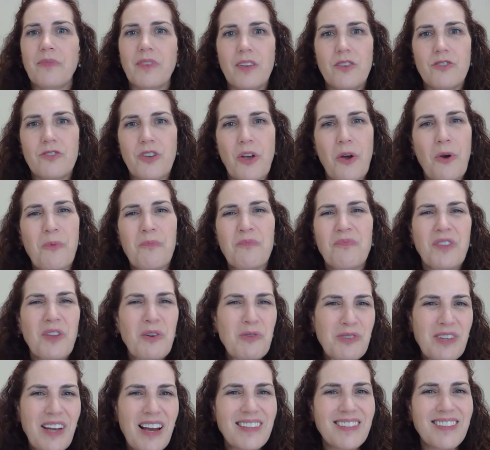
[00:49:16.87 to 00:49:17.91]
So
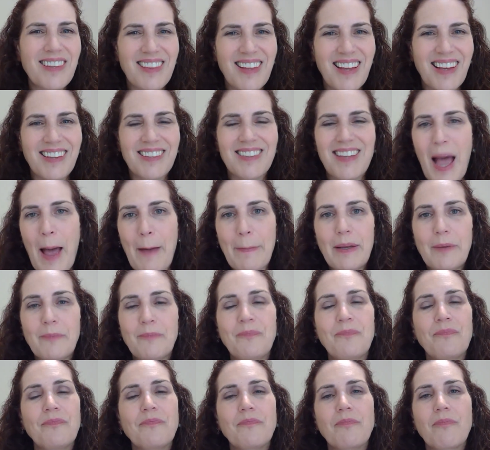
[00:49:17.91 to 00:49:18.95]
those kinds of things happen.
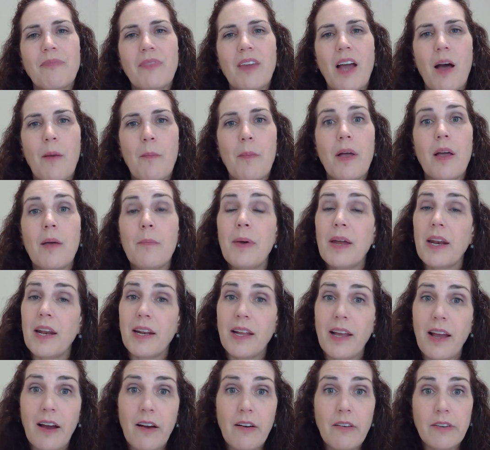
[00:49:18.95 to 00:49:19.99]
But
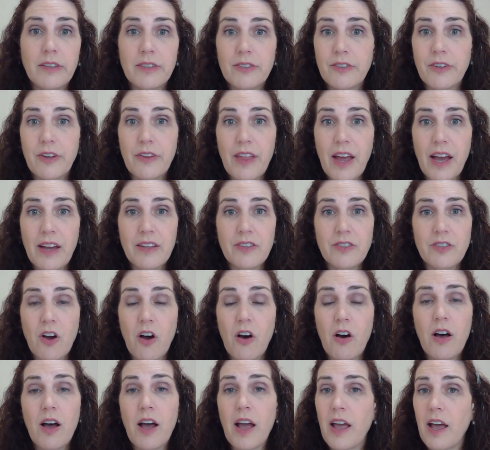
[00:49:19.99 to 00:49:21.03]
anyhow, so that is
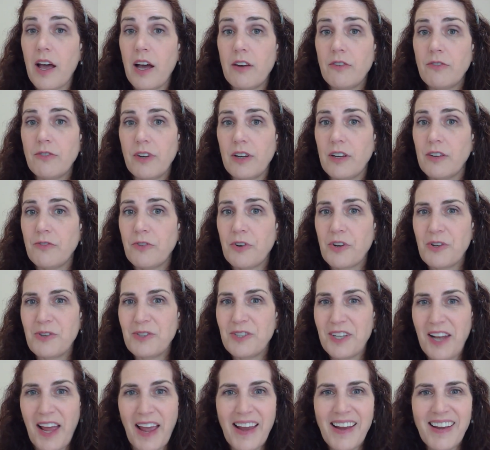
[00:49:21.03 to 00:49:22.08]
all I have for you
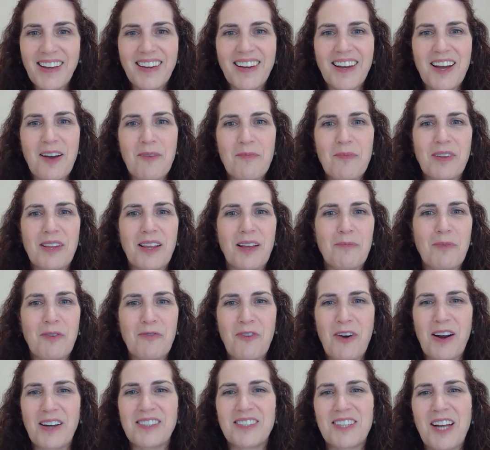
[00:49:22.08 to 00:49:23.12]
today.
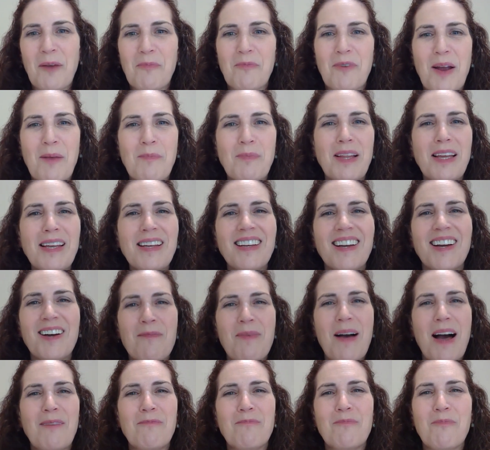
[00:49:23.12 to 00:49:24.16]
Before I stop rambling
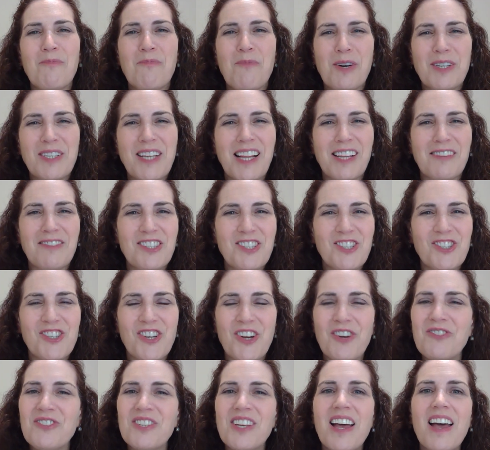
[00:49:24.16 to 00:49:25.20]
about more television
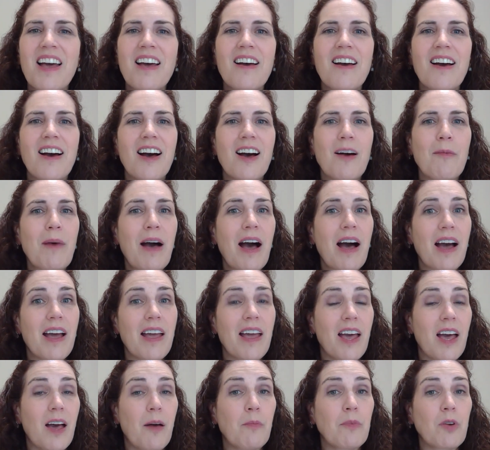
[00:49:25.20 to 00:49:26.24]
shows, I
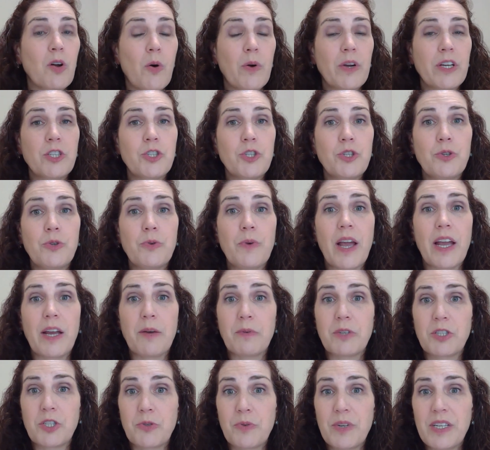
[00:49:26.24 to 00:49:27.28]
am going to a
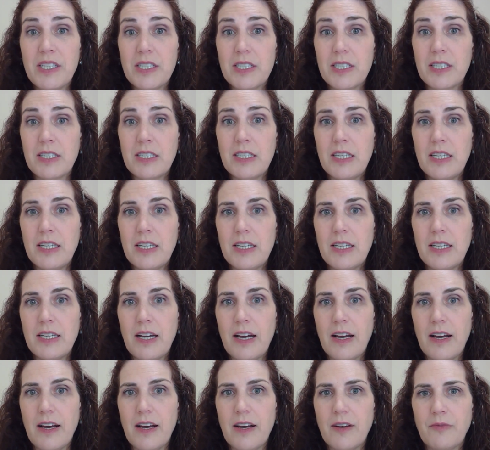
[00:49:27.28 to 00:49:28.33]
retreat,
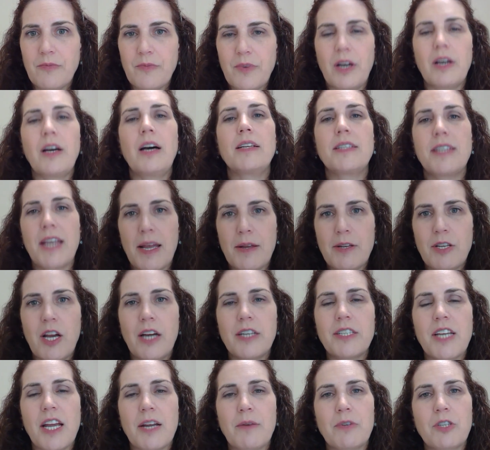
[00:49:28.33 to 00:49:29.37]
a
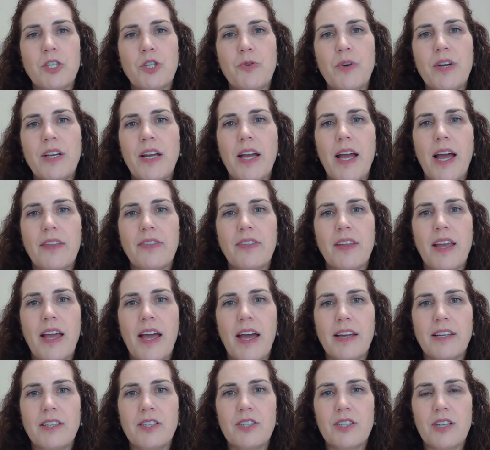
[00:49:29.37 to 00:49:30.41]
day retreat at the
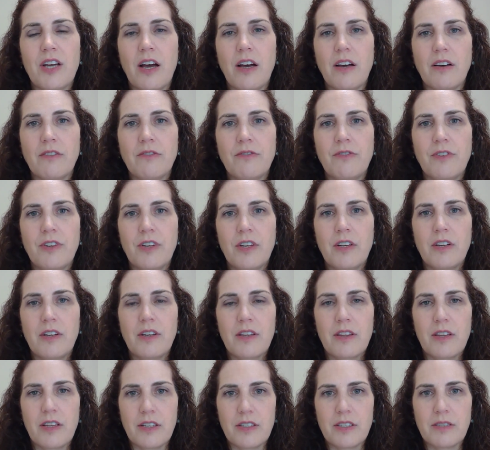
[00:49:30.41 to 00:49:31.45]
end of
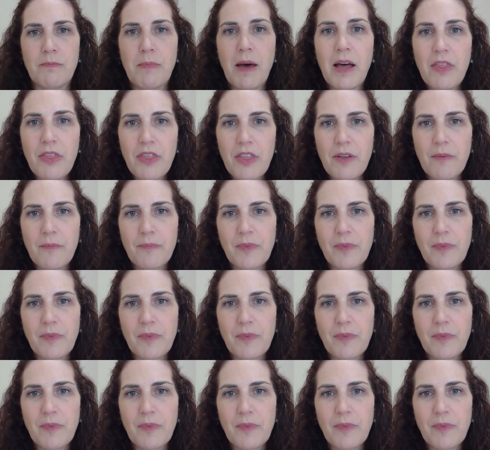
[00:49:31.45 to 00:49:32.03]
this month.